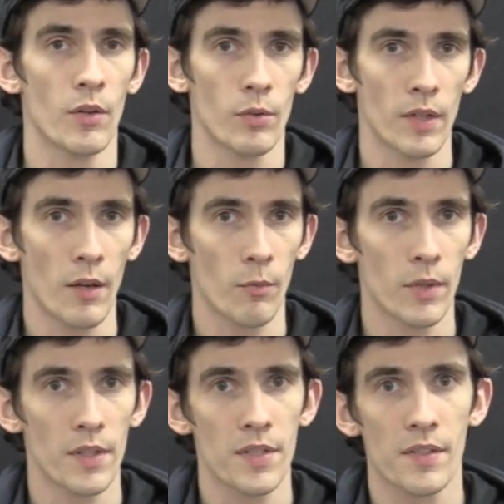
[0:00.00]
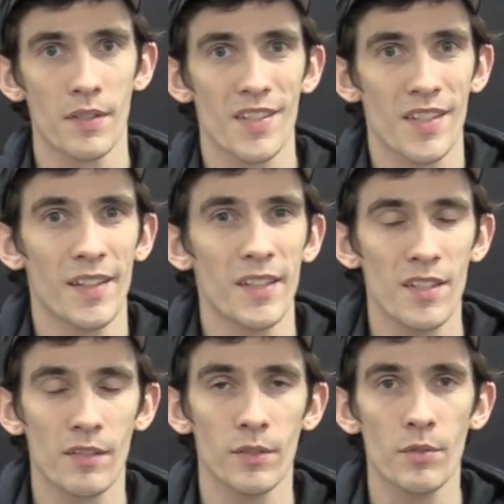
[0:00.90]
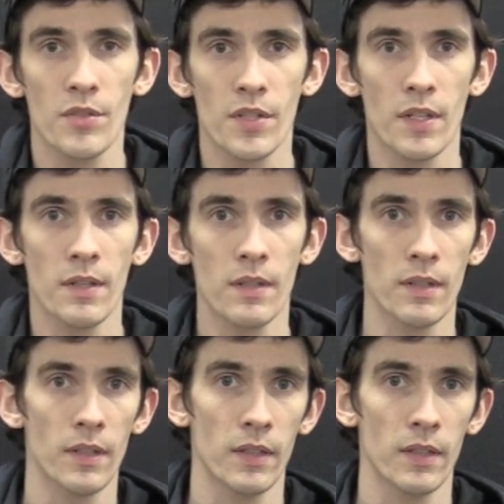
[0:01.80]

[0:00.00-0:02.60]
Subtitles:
or at worst saline solution.